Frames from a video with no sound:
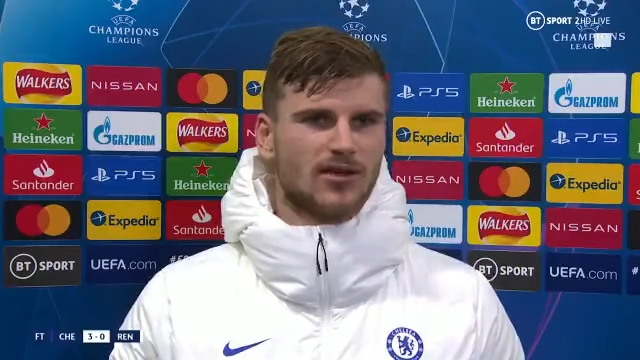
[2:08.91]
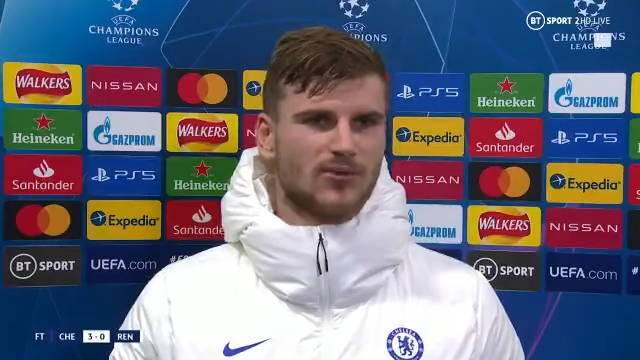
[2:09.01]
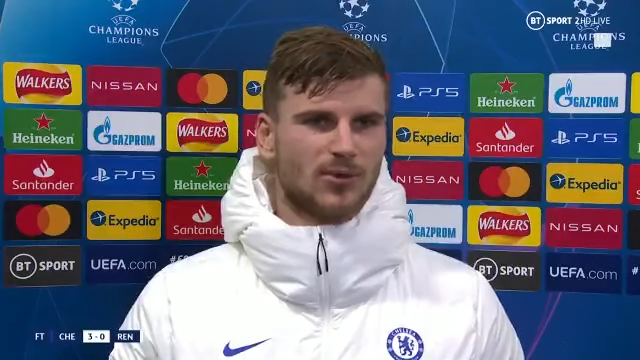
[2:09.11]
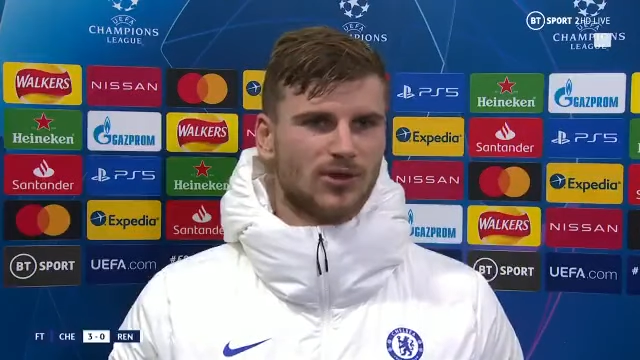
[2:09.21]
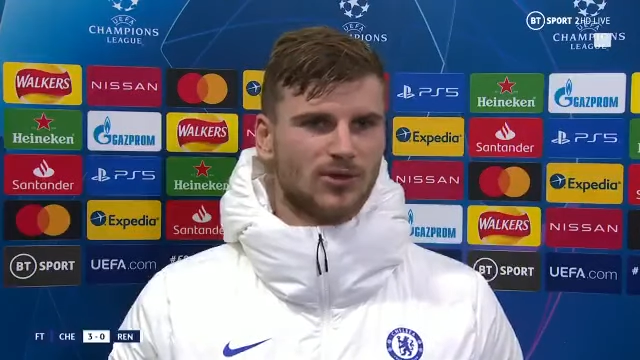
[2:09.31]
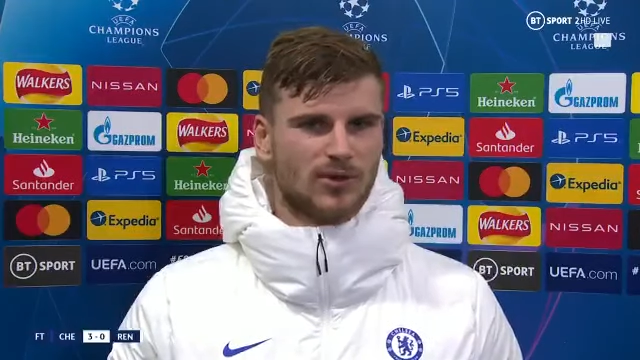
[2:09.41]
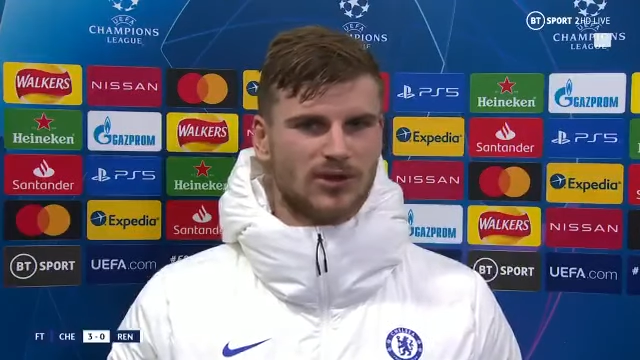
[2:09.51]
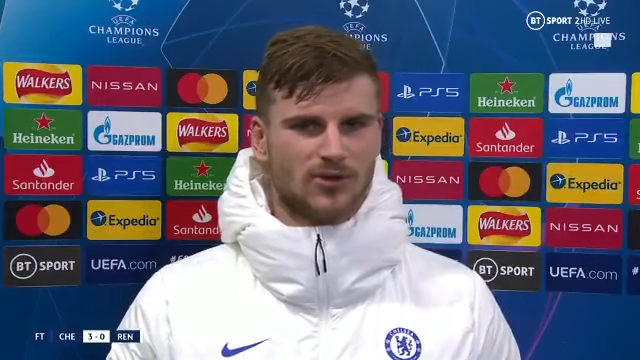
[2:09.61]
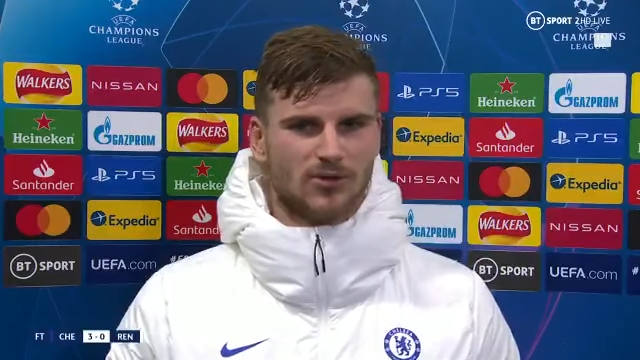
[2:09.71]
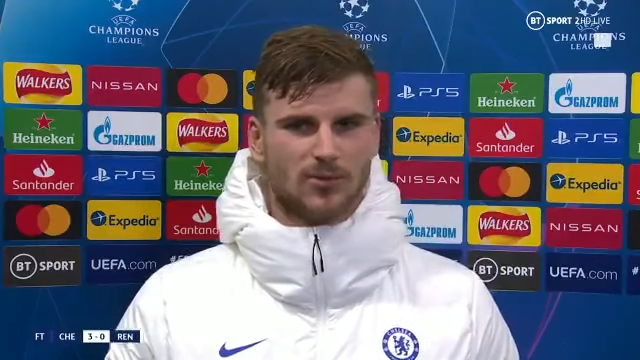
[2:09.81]
And we want to
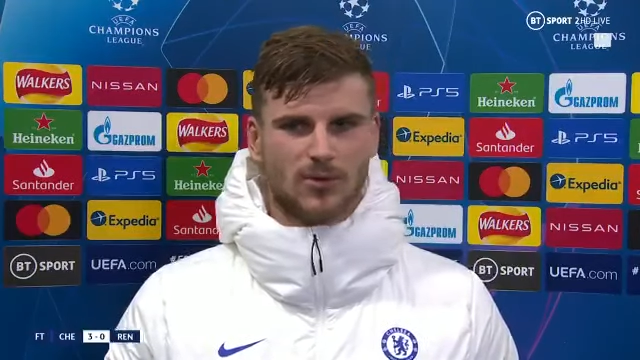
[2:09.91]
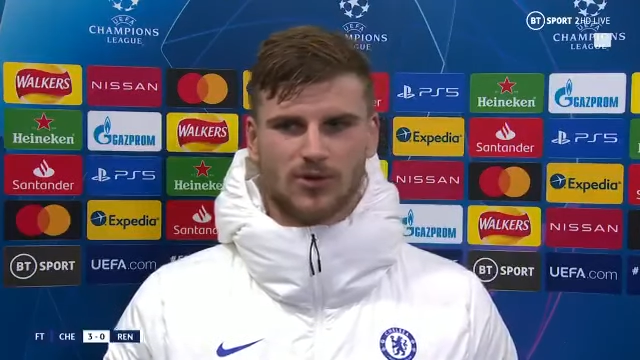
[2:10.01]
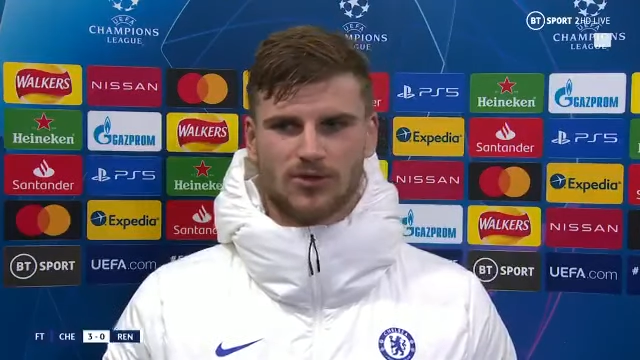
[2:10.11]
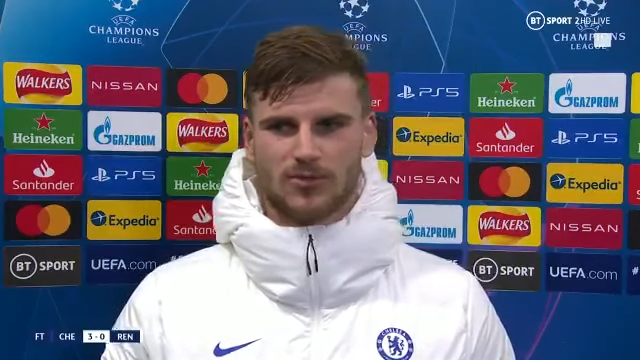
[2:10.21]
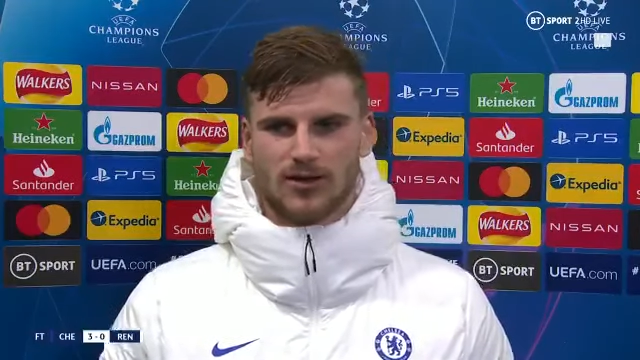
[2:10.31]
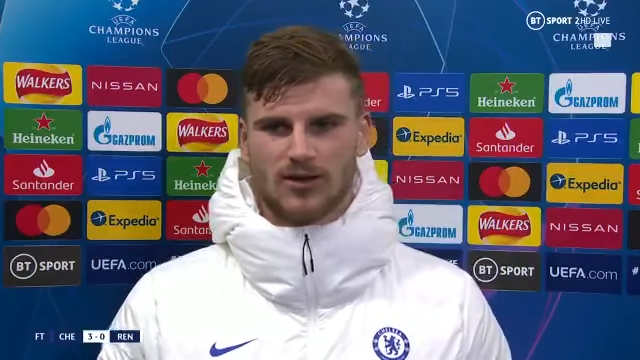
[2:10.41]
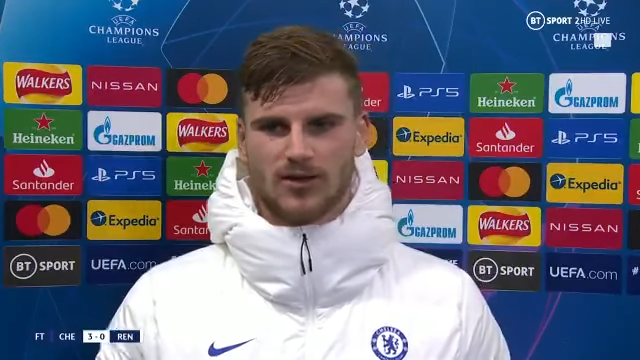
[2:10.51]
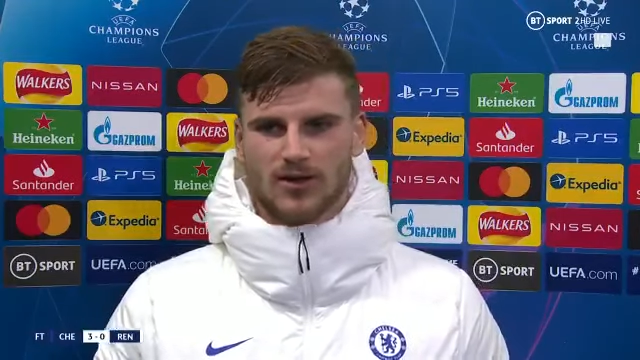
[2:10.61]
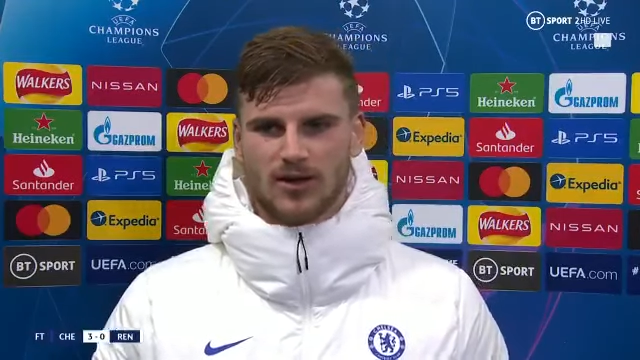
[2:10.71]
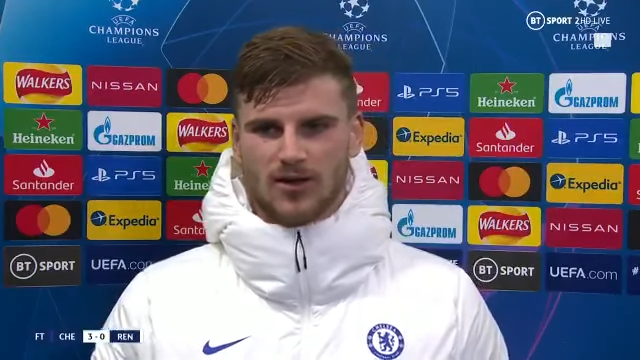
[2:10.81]
win the group. We want
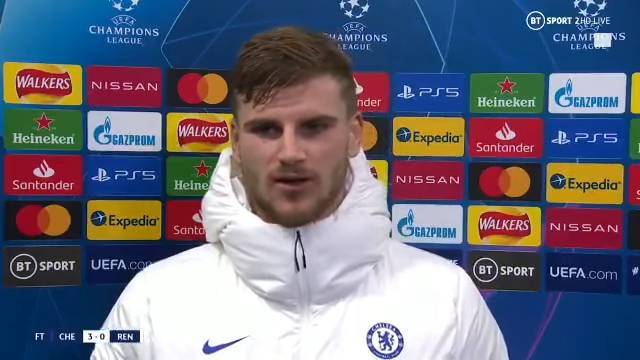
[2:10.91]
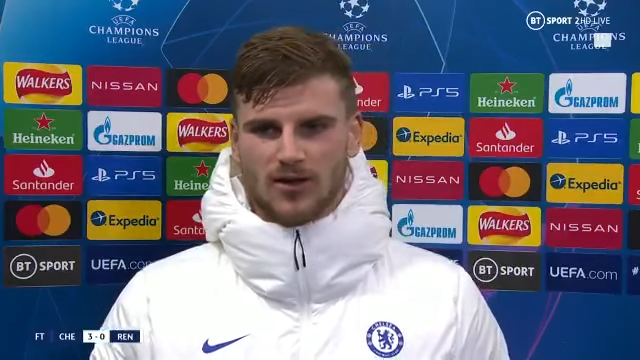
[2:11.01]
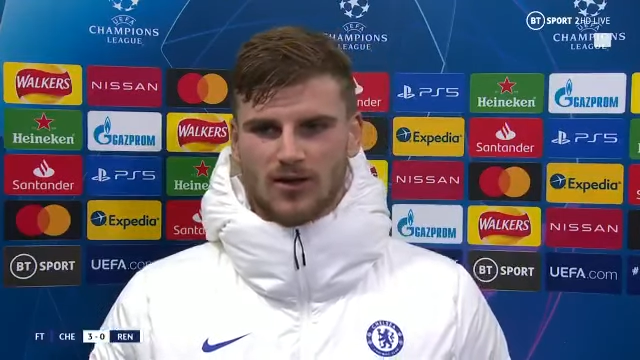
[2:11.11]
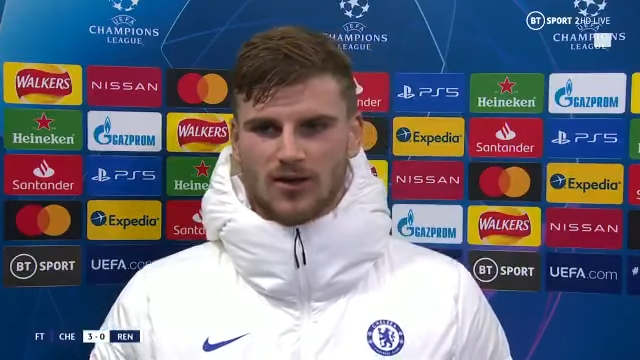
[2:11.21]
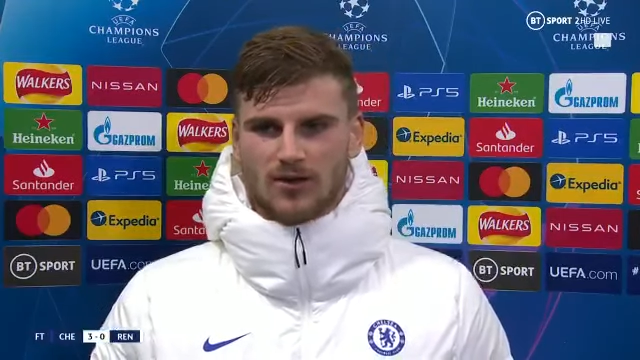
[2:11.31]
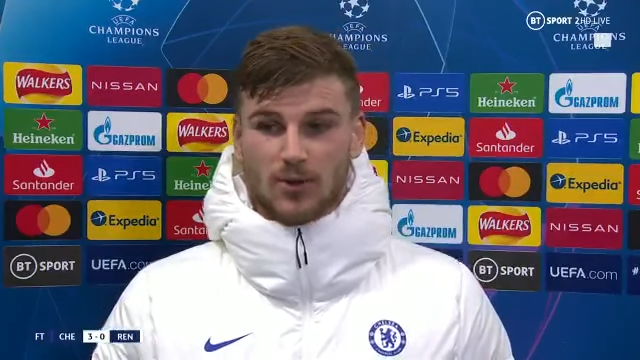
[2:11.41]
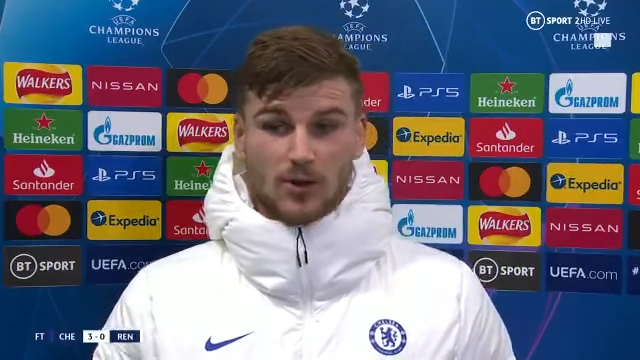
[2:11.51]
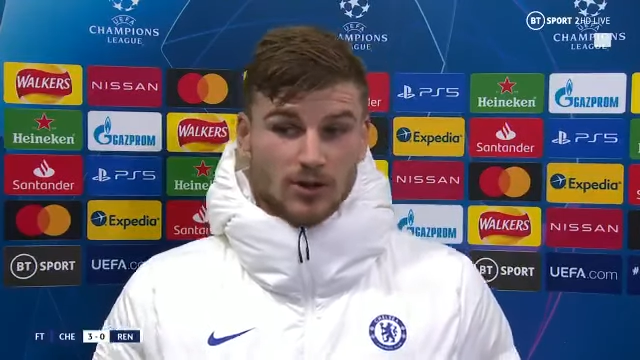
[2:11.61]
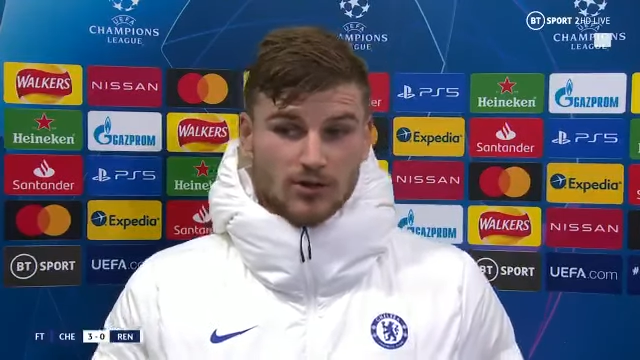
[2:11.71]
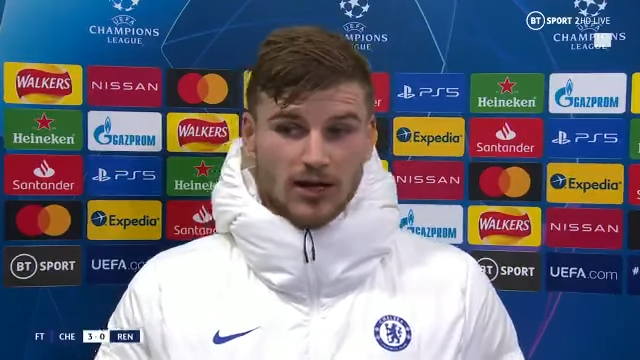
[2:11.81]

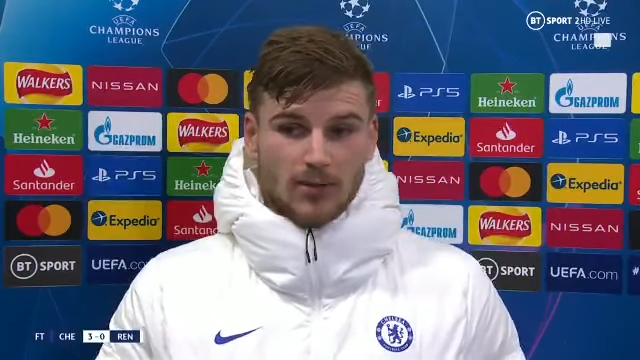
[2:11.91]
to